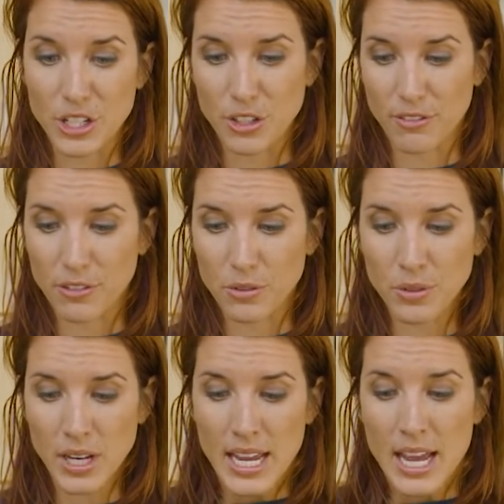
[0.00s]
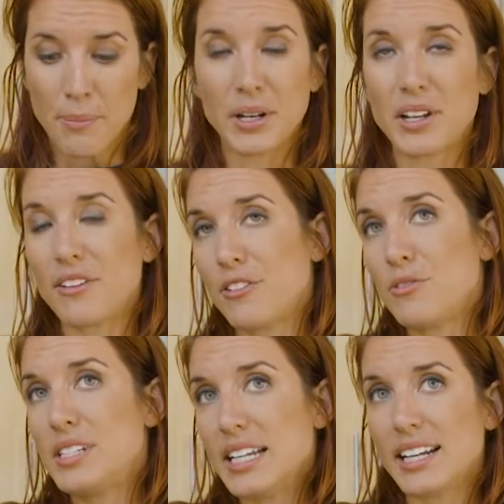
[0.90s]
your food, but if you
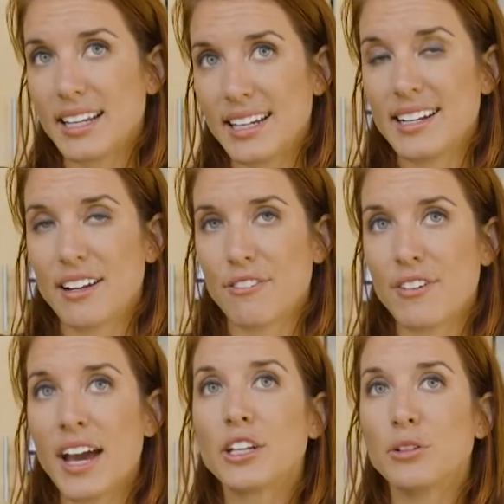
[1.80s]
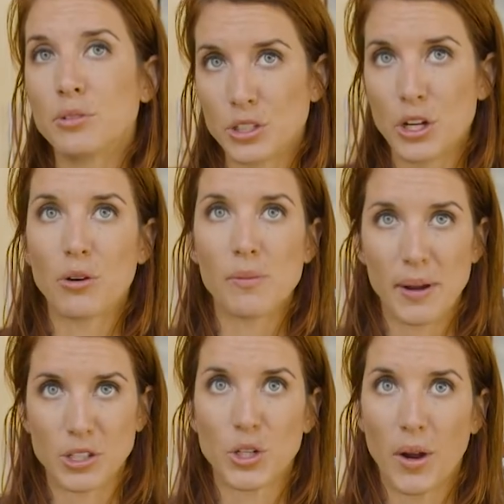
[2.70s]
didn't eat enough fat, you will know
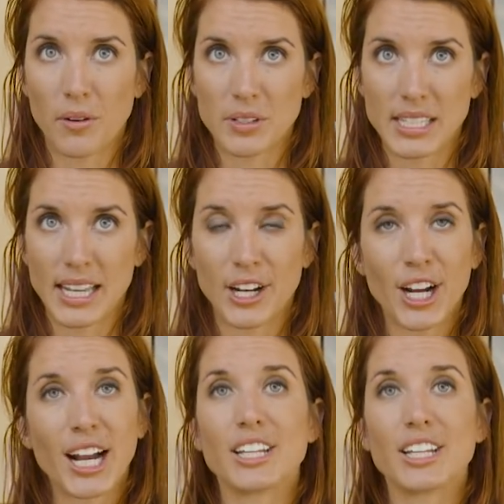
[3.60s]
about 2 hours later,